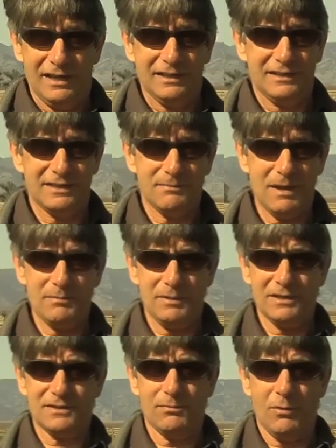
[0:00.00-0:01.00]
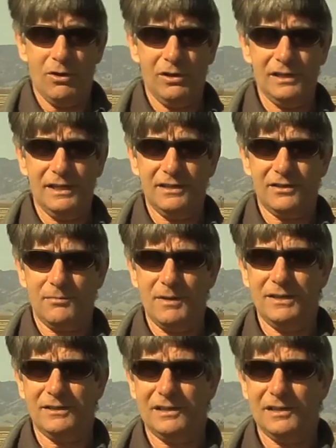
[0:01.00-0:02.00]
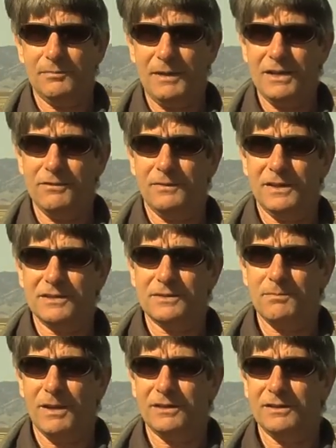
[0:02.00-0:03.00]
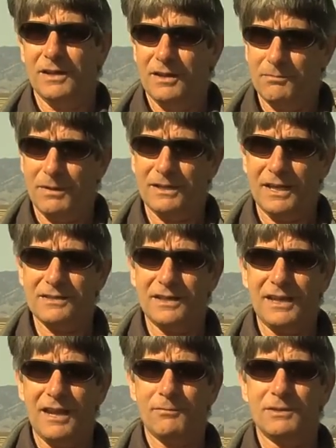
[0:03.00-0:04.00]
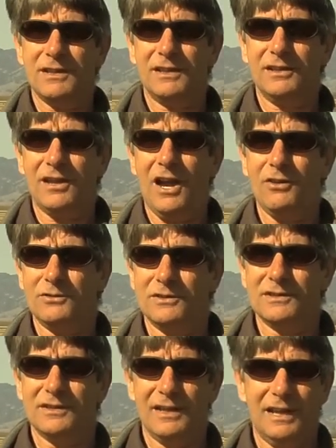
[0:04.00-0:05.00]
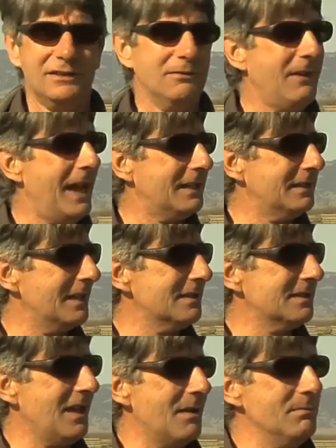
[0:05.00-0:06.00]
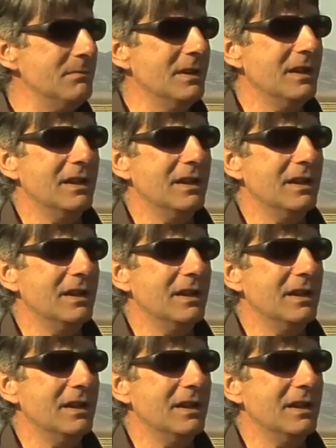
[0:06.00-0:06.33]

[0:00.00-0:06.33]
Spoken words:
These may be small incremental benefits, but I think everything counts. And the fact that some